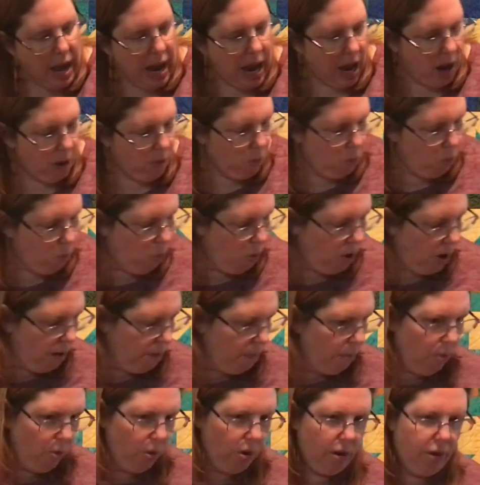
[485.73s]
And
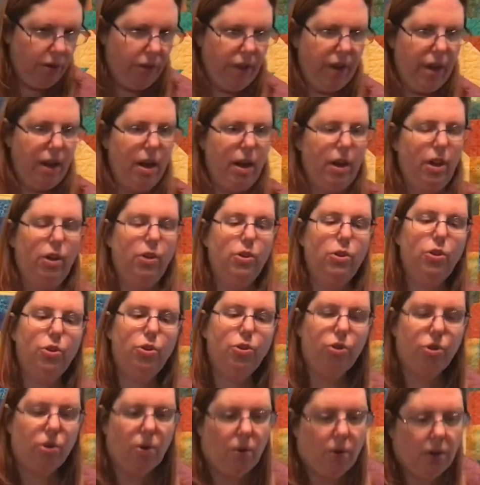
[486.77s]
one more thing to
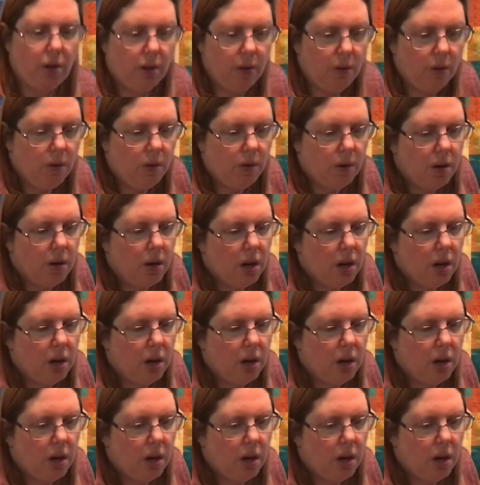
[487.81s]
show you,